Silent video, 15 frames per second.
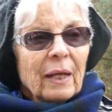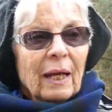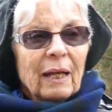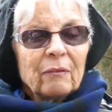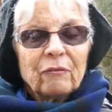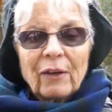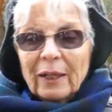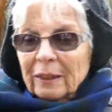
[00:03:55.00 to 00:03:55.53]

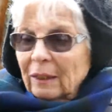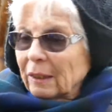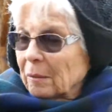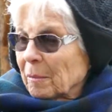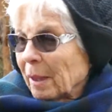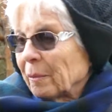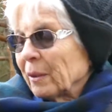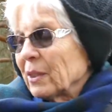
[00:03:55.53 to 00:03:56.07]
And finally,
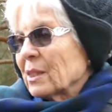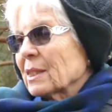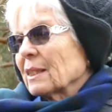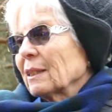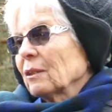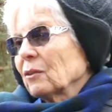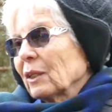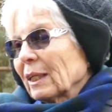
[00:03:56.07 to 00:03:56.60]
my mother
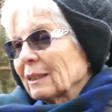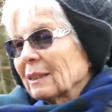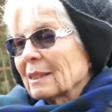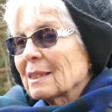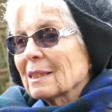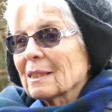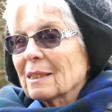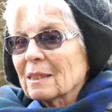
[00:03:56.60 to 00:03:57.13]
said, look,
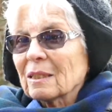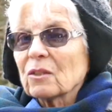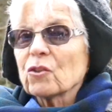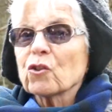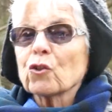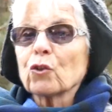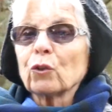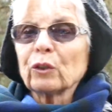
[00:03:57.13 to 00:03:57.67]
this is
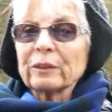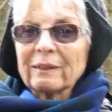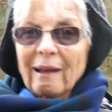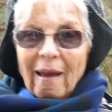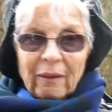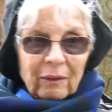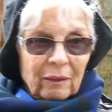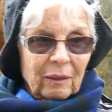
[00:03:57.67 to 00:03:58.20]
sure
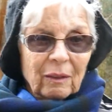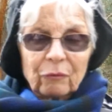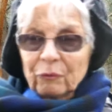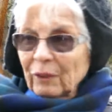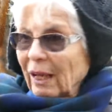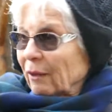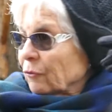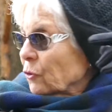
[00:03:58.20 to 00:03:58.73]
death if
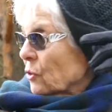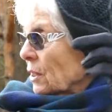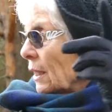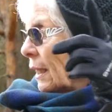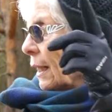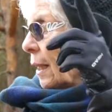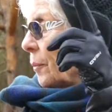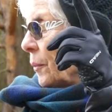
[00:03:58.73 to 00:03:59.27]
we have to
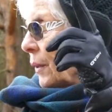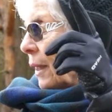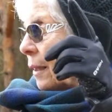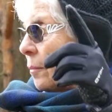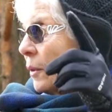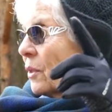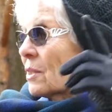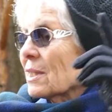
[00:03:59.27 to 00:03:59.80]
stay up there,
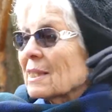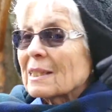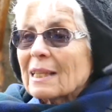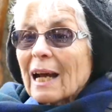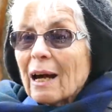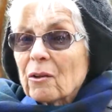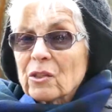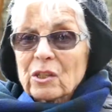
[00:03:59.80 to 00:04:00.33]
because this
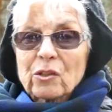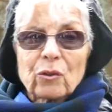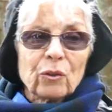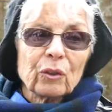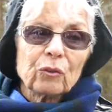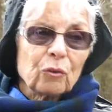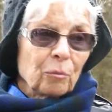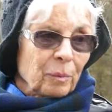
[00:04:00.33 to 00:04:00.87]
house is
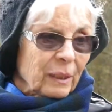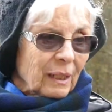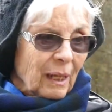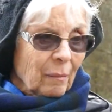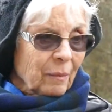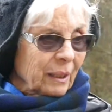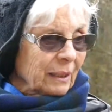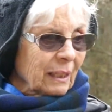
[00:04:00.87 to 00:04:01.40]
going to be
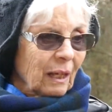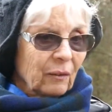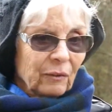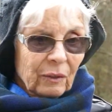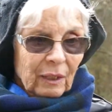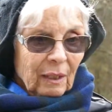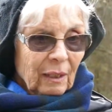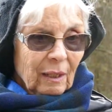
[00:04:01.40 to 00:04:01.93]
coming
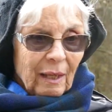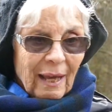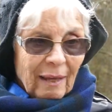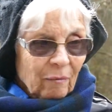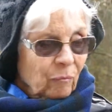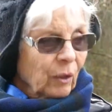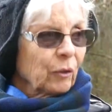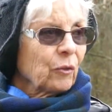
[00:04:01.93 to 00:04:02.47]
down
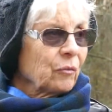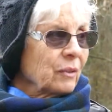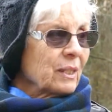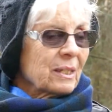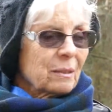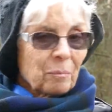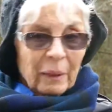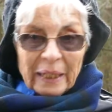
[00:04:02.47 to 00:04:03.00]
one of
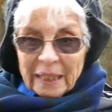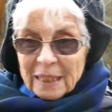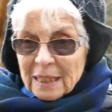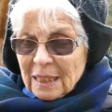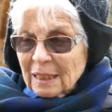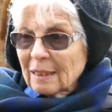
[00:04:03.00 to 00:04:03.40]
these minutes.